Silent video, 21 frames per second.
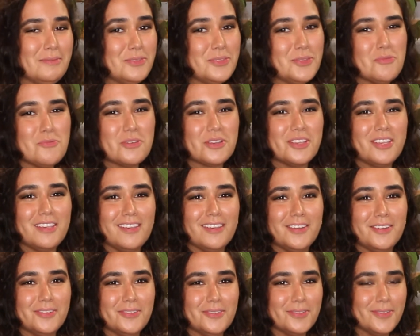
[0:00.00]
I'm so
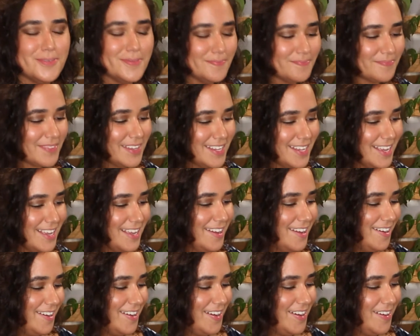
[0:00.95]
cute.
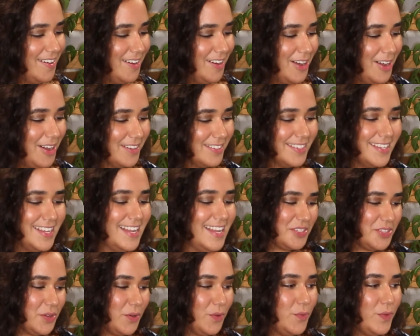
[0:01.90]
Aww.
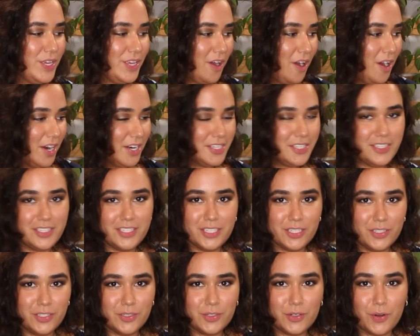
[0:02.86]
So we are
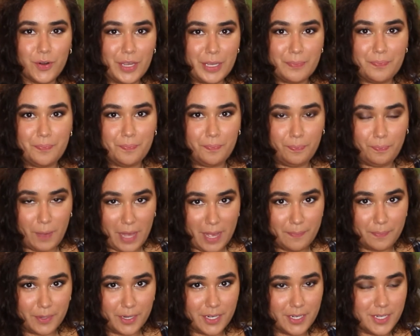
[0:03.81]
still growing
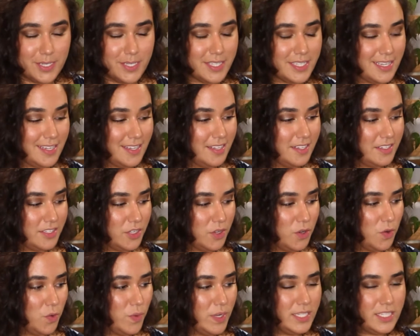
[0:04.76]
peppers.
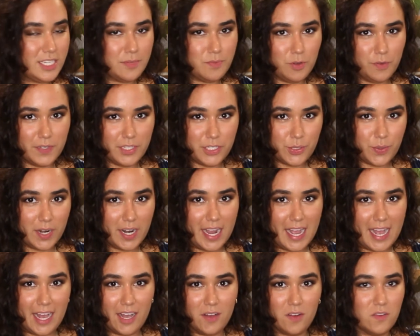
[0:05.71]
So we did move into our
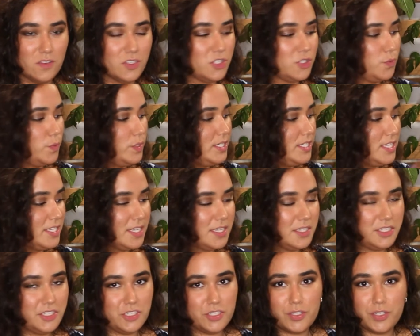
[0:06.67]
house. We did
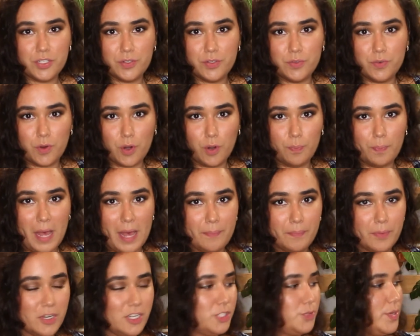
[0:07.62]
continue to grow
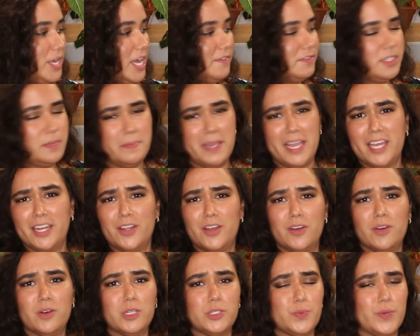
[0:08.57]
peppers. We have
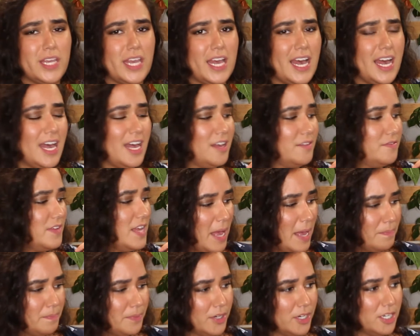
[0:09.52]
tomatoes, we have
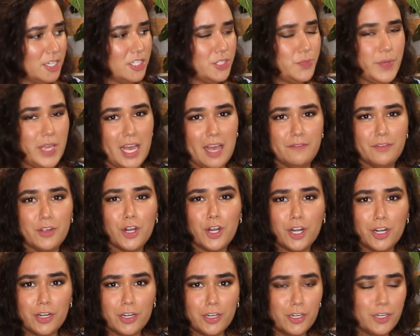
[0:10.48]
peppers, we have
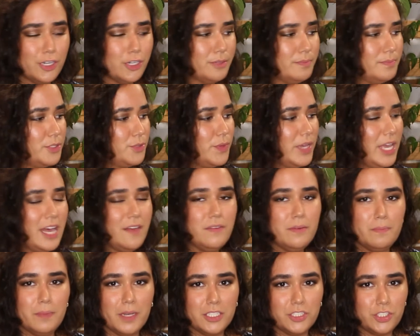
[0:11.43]
herbs, we have
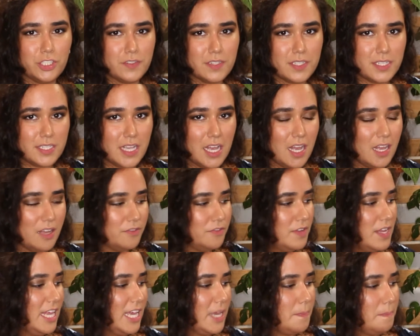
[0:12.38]
a bunch of
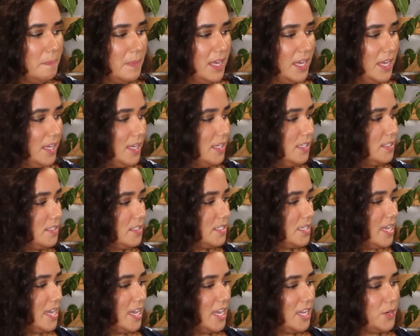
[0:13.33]
stuff like mint,
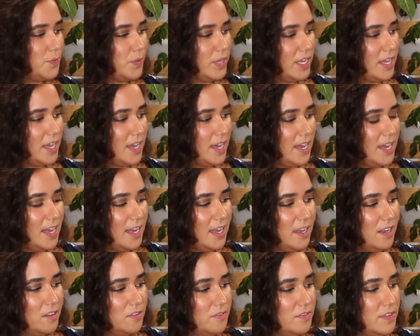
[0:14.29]
and we
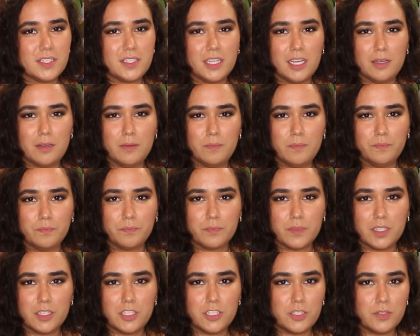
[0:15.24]
have some
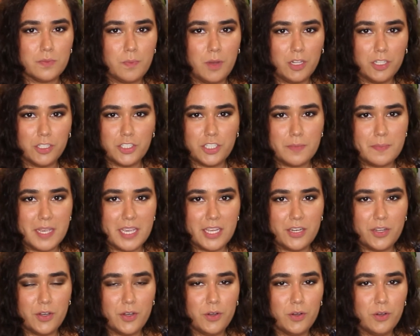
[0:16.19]
smaller
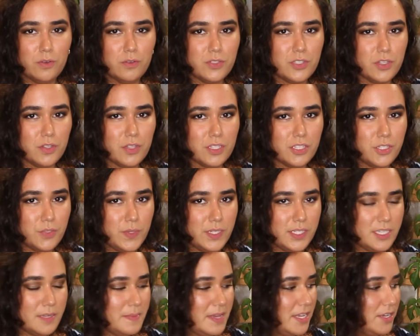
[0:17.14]
tomatoes, so the sweet
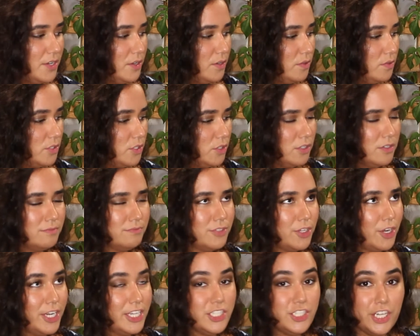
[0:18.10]
tomatoes, or
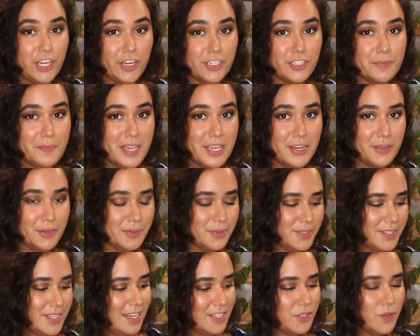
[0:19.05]
sorry, cherry
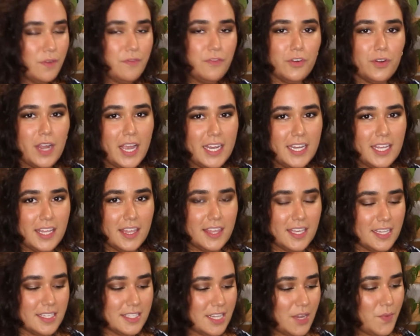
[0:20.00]
tomatoes. So a variety of
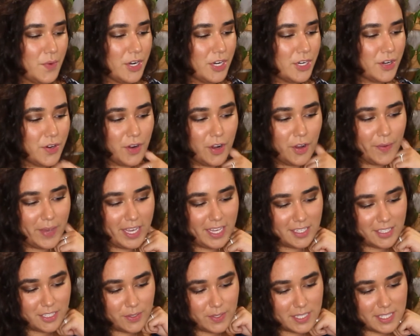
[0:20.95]
things that we're
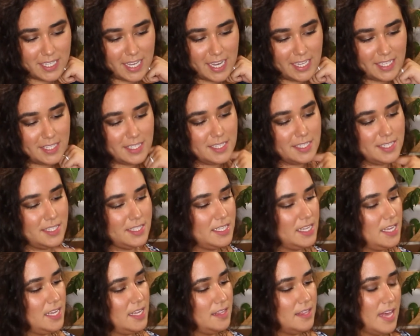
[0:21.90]
growing. So it's nice to
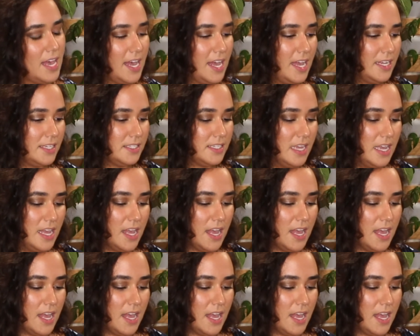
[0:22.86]
see that